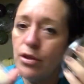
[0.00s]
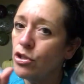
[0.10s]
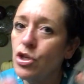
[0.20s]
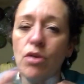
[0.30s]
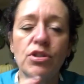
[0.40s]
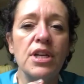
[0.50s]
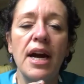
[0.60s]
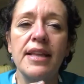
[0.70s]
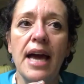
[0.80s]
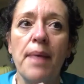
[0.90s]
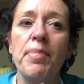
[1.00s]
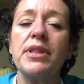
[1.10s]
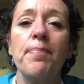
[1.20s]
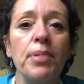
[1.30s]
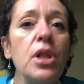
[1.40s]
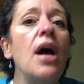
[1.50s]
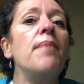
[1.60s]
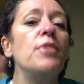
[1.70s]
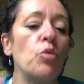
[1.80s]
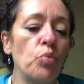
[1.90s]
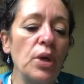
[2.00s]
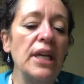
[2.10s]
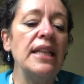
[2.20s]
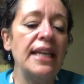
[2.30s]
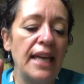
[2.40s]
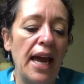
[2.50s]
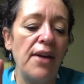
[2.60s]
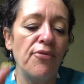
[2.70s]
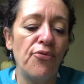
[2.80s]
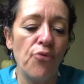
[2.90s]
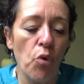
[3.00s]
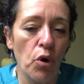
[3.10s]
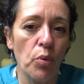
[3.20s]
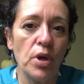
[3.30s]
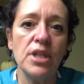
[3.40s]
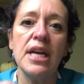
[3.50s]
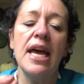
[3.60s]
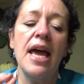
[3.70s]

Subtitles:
There's no denying that. But the plum really came forward